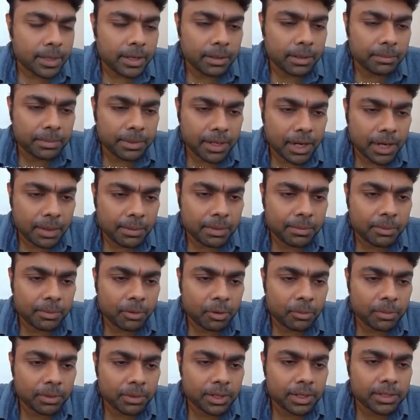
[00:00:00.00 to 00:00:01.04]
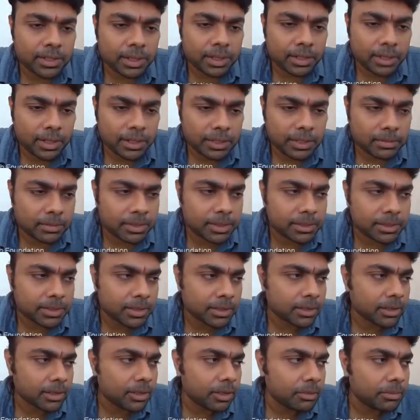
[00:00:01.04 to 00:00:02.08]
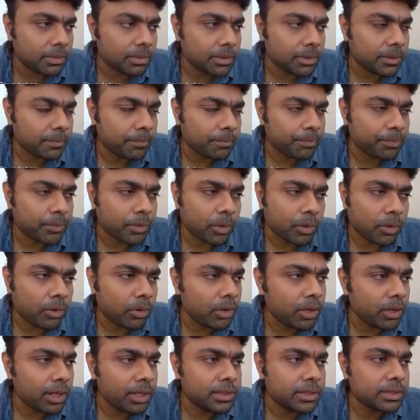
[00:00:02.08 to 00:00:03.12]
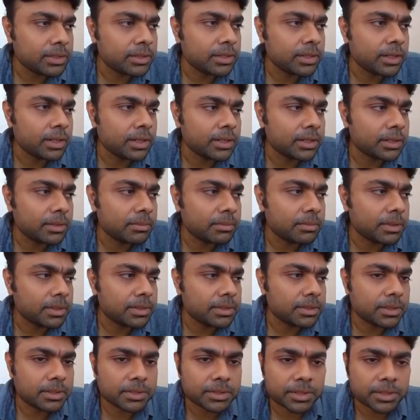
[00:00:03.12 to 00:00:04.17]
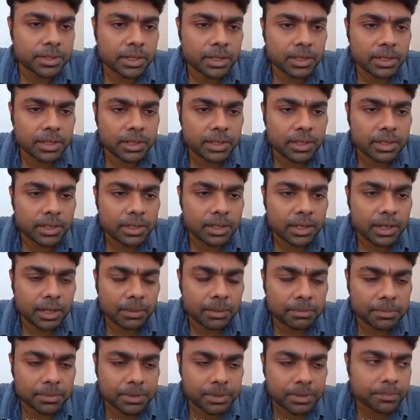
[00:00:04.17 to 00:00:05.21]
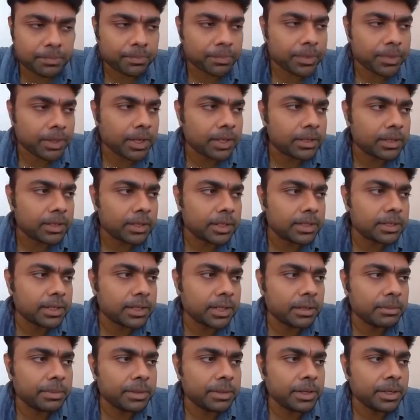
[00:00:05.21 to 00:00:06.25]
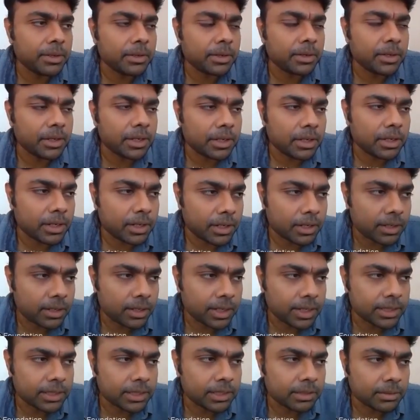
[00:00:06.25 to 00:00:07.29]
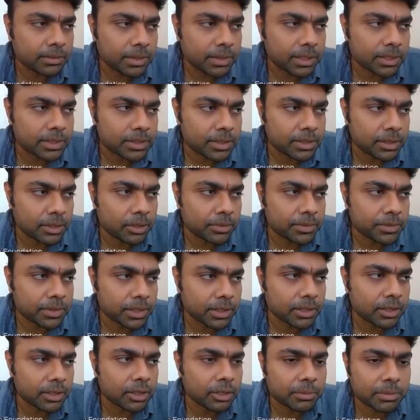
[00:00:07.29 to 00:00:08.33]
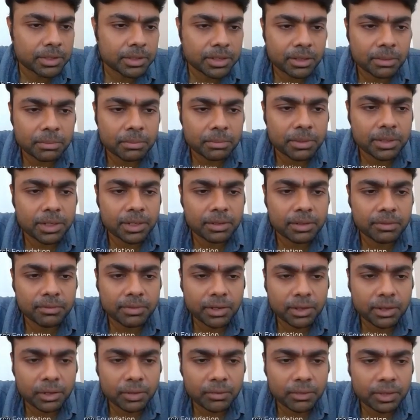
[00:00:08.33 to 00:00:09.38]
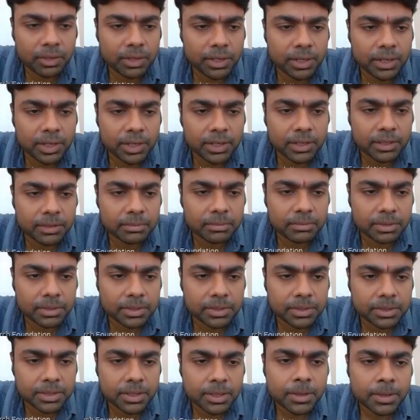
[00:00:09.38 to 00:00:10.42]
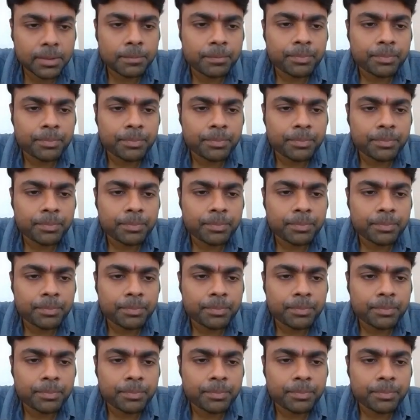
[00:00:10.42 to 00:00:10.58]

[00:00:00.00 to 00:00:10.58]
a Benami property is attached by the central government, all existing encumbrances shall lapse, and it shall be in the custody of central government, completely free of any encumbrance.